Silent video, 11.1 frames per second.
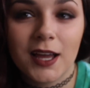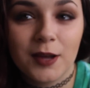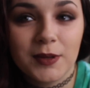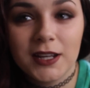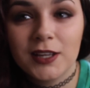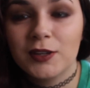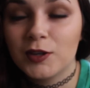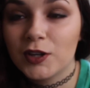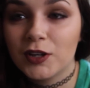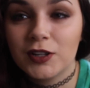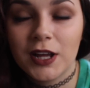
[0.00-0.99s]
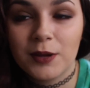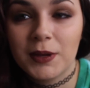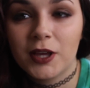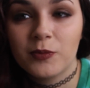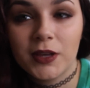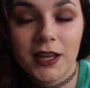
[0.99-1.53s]
I'm getting good at
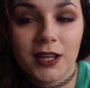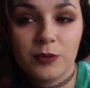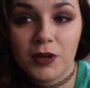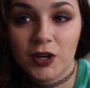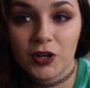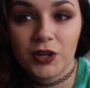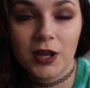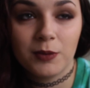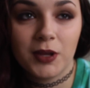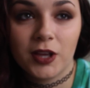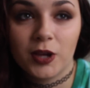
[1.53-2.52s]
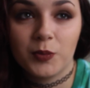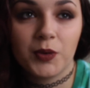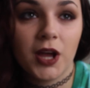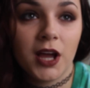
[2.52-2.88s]
makeup again, better at makeup.